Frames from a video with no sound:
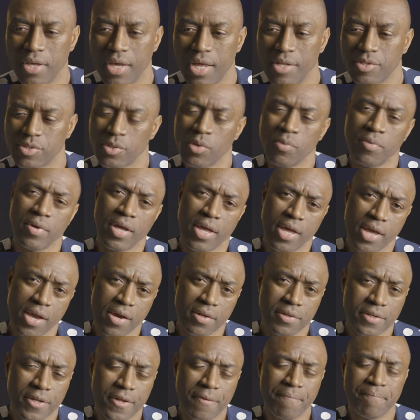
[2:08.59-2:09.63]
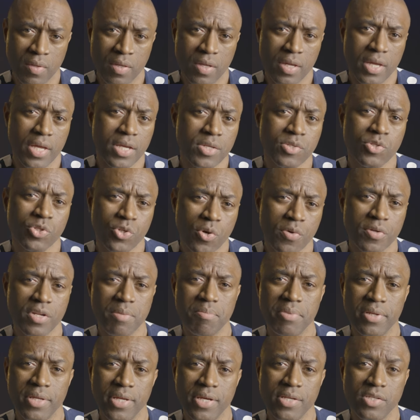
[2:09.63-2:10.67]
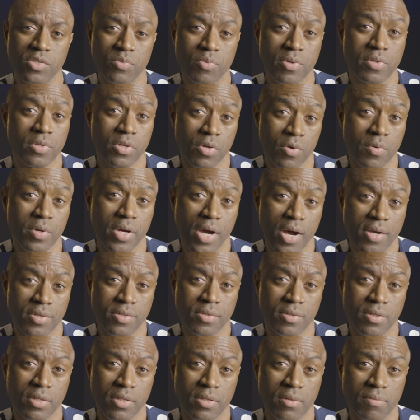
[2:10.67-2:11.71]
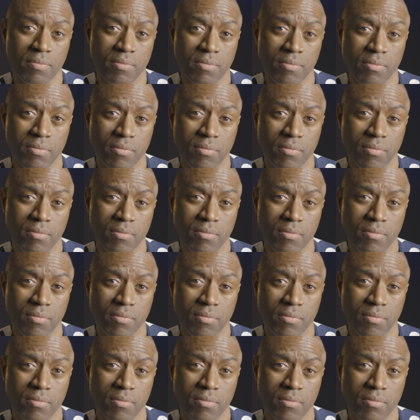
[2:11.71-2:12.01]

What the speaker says: And so Haley, his journey begins with curiosity.